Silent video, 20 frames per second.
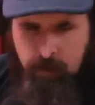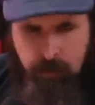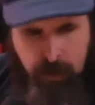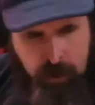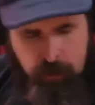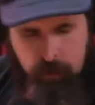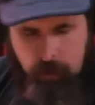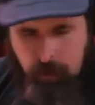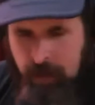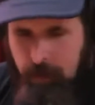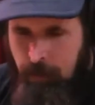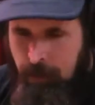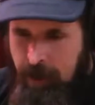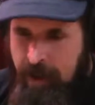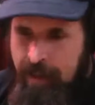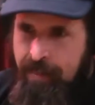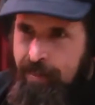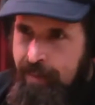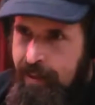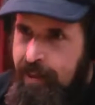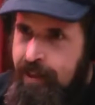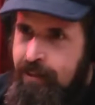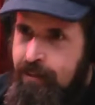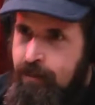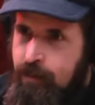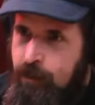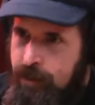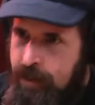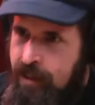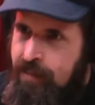most people, I think,
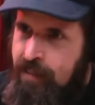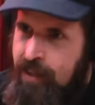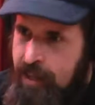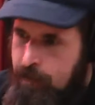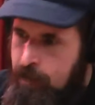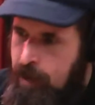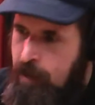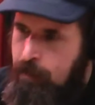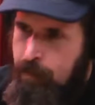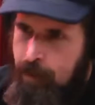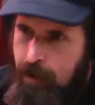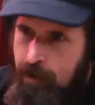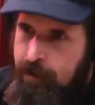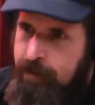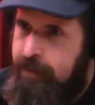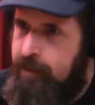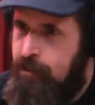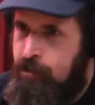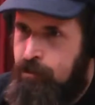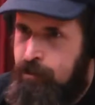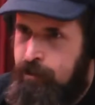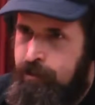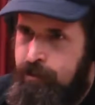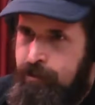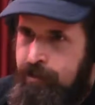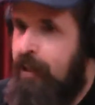when they think about politicians,